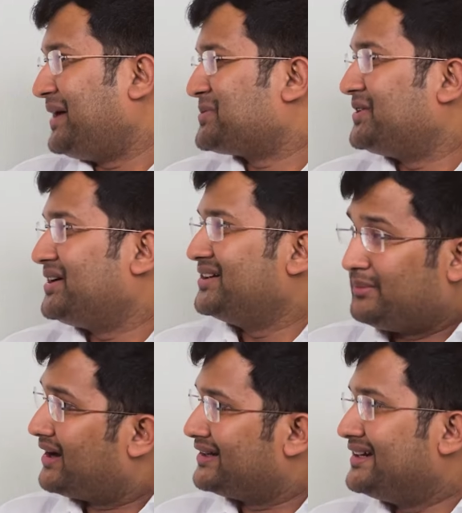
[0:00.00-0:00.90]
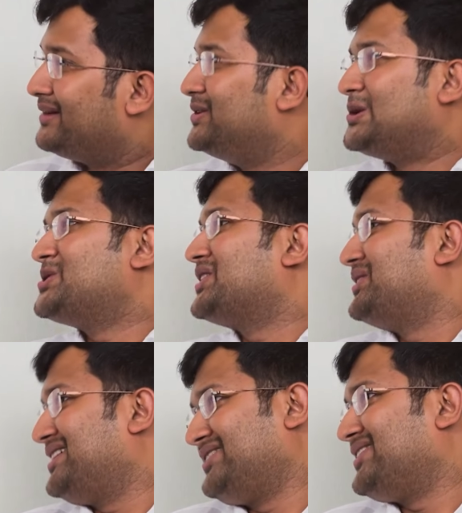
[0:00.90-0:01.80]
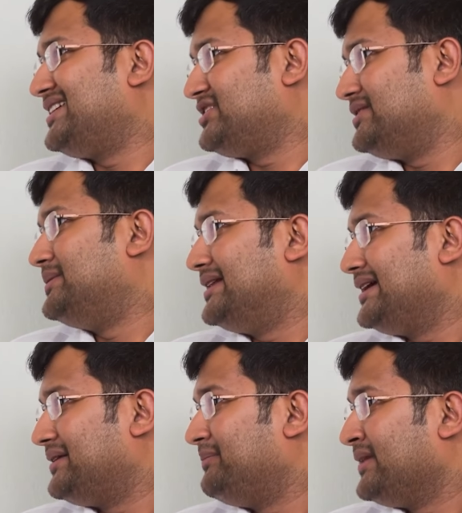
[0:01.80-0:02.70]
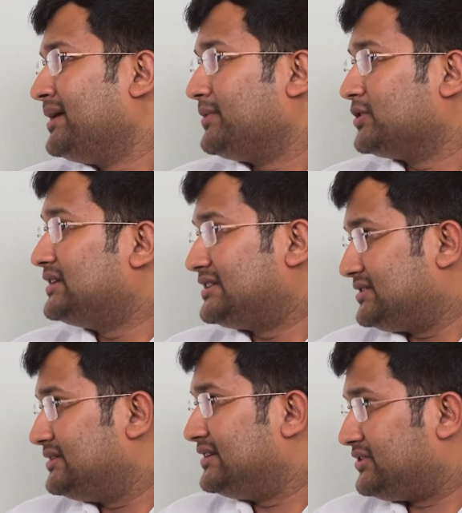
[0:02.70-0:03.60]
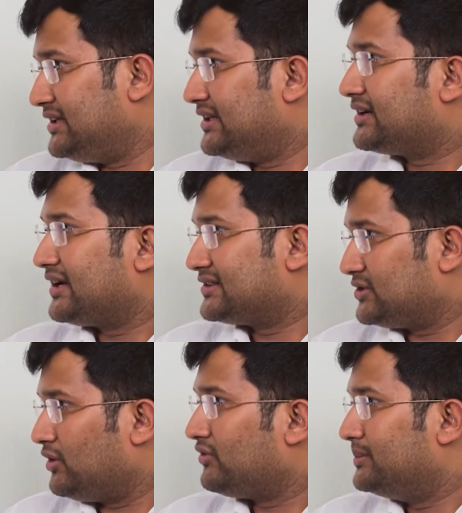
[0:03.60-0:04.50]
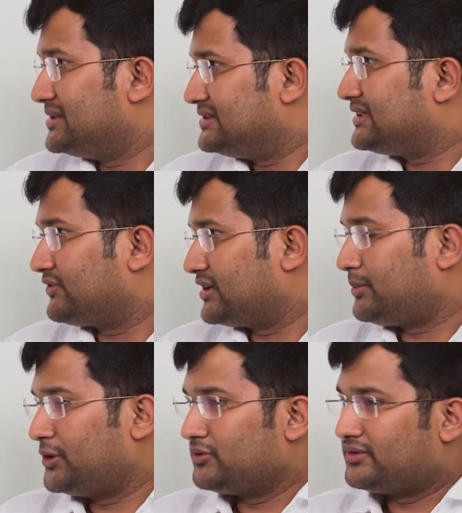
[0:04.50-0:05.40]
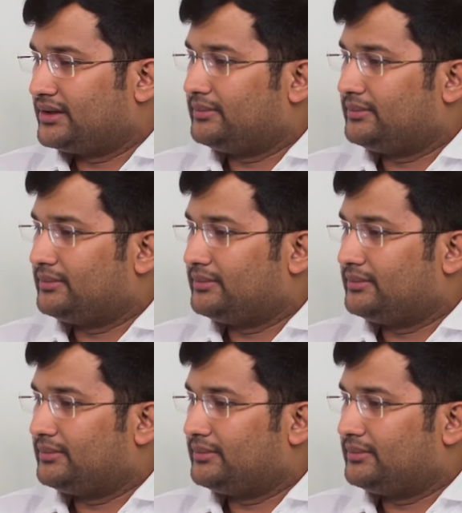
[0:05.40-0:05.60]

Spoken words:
In a marketing company also, accounting and finance will be there, because that's literally the crux of a business after a point of time.